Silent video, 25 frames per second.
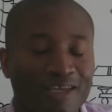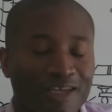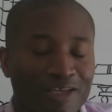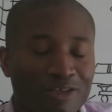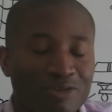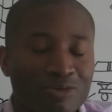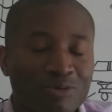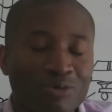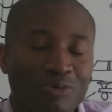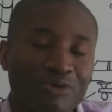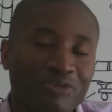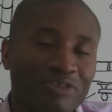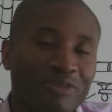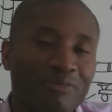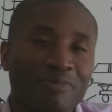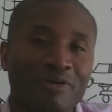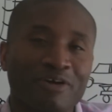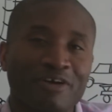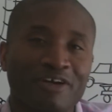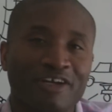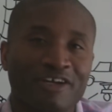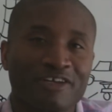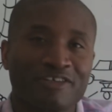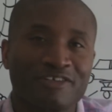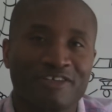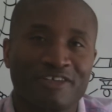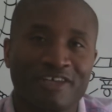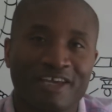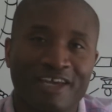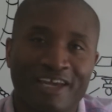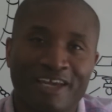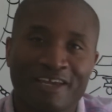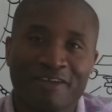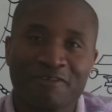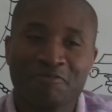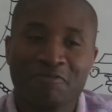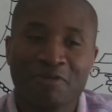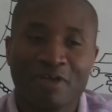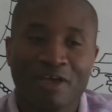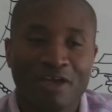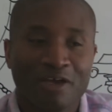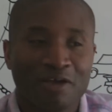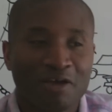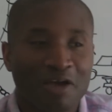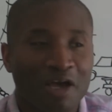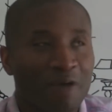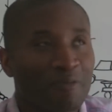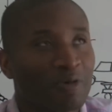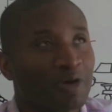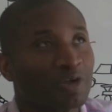In North America today,
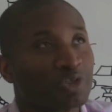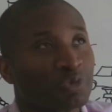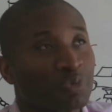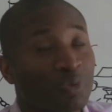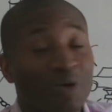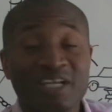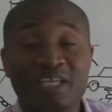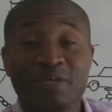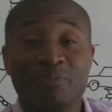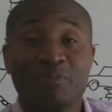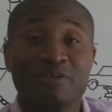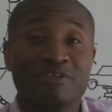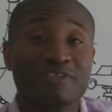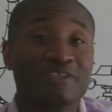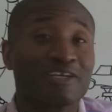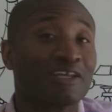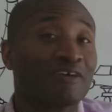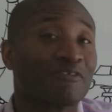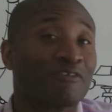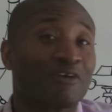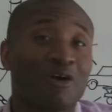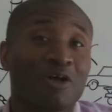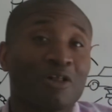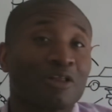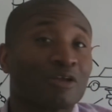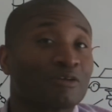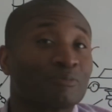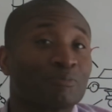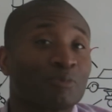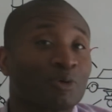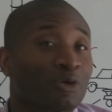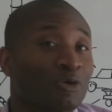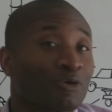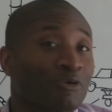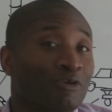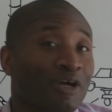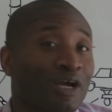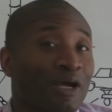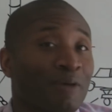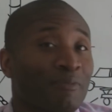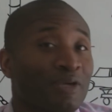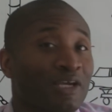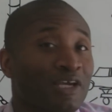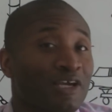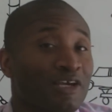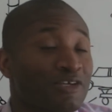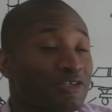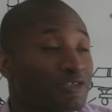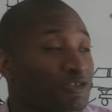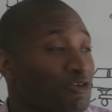about 20% of all our
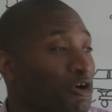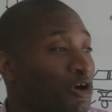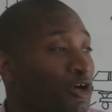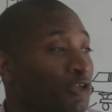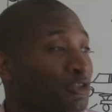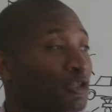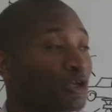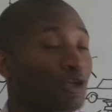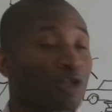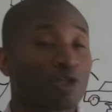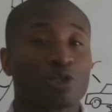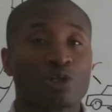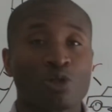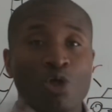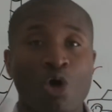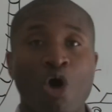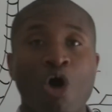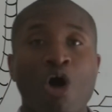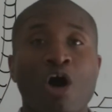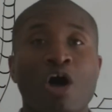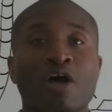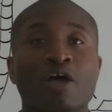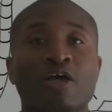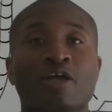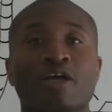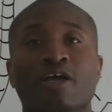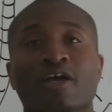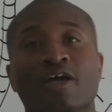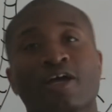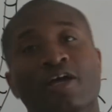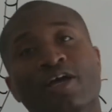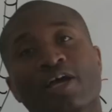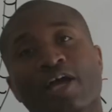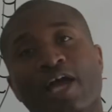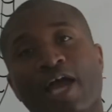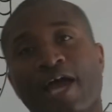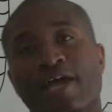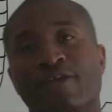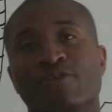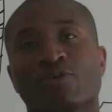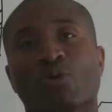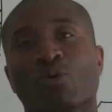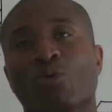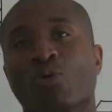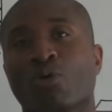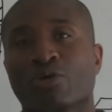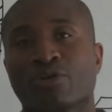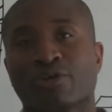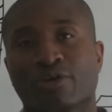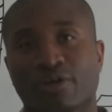programming is on law and
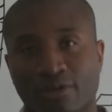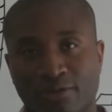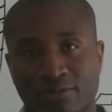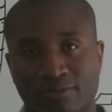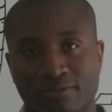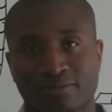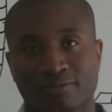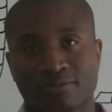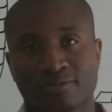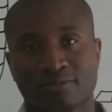order